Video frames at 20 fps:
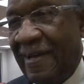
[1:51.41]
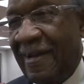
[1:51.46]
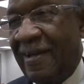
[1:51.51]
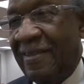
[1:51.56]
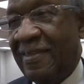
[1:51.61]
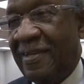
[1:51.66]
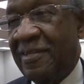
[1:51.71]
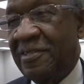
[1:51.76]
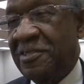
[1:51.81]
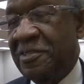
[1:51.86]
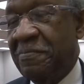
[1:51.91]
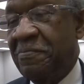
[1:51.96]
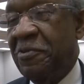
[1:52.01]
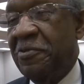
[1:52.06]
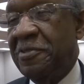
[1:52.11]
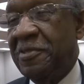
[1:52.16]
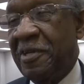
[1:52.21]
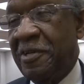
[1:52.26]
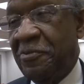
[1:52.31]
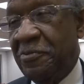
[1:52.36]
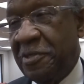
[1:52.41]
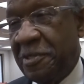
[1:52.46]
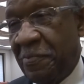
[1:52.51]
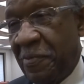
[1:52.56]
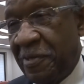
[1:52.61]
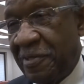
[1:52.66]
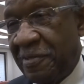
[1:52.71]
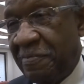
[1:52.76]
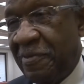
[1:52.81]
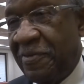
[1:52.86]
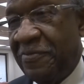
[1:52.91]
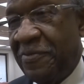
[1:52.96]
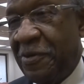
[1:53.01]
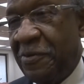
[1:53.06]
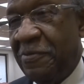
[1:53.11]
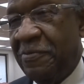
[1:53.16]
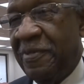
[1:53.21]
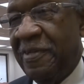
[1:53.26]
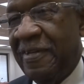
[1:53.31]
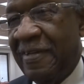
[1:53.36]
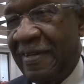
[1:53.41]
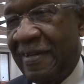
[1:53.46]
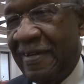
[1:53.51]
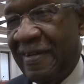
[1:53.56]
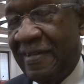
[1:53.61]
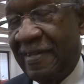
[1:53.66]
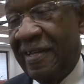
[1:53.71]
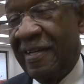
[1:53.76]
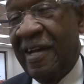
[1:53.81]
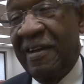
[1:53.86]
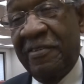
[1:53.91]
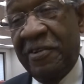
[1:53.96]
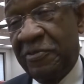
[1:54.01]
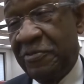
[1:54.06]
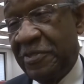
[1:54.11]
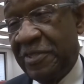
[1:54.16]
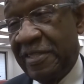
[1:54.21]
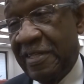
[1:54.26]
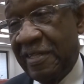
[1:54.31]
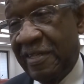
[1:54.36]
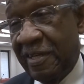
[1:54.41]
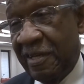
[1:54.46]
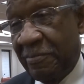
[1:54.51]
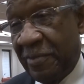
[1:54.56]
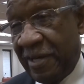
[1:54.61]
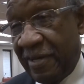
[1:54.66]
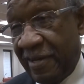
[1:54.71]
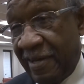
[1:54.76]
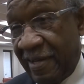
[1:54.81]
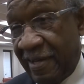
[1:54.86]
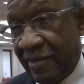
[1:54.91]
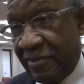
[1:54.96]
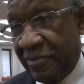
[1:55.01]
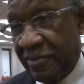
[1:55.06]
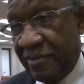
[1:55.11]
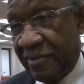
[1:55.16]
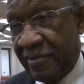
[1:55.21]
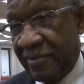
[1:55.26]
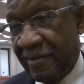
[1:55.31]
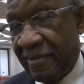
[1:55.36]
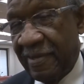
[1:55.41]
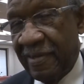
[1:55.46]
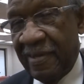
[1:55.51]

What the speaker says: I think it's the most irresponsible vote that I've ever seen come out of the House.